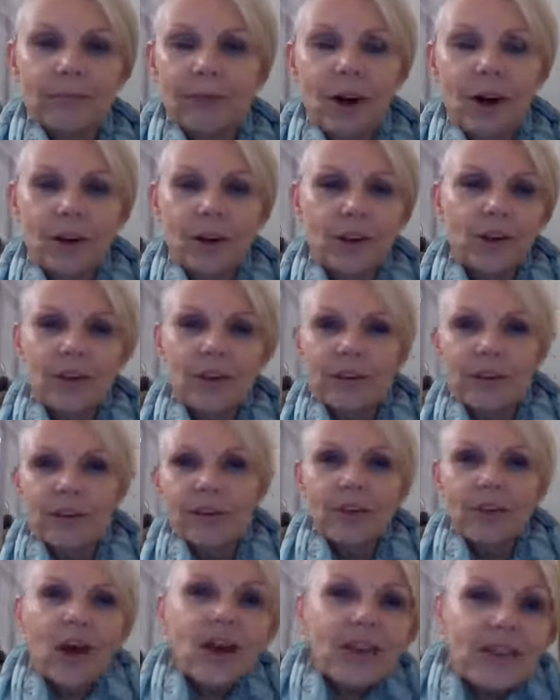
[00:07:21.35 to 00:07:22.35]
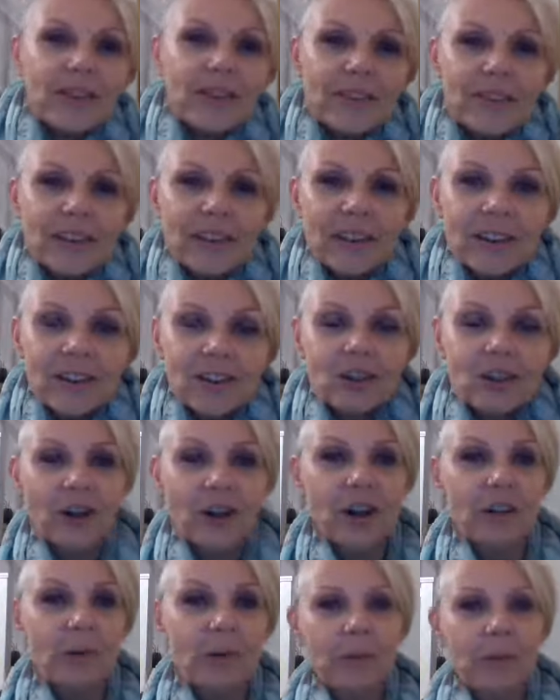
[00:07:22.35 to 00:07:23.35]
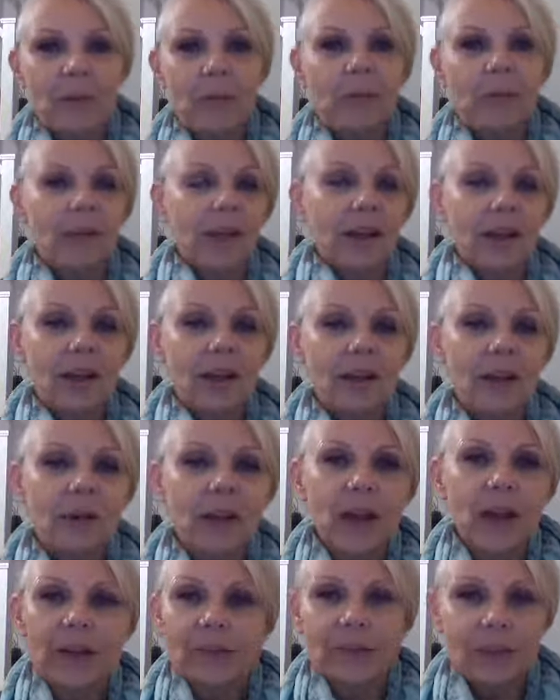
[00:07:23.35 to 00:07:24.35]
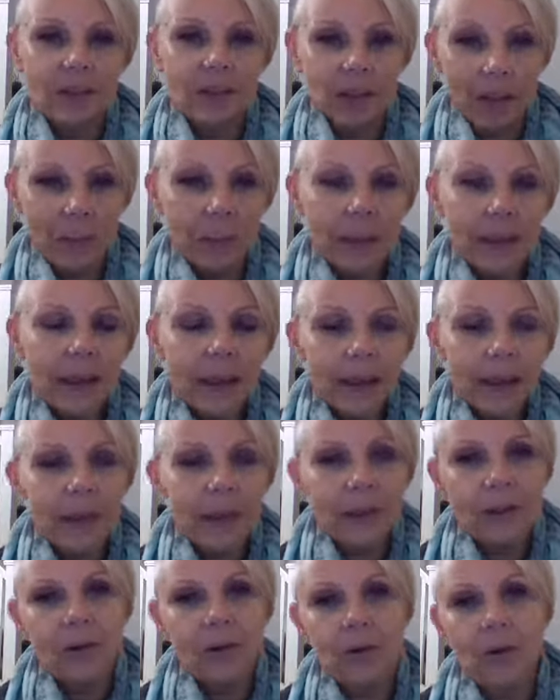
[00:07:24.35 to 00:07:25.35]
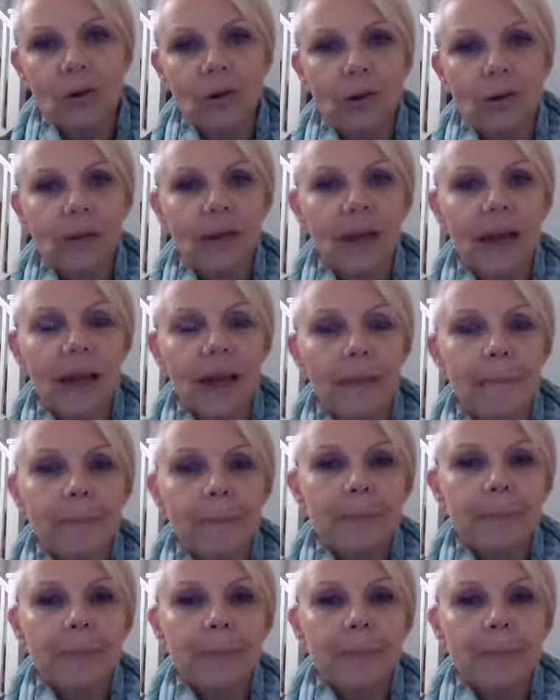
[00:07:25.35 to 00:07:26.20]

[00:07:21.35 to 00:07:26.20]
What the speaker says: I don't know, the science teacher or something, who then did completely the wrong thing.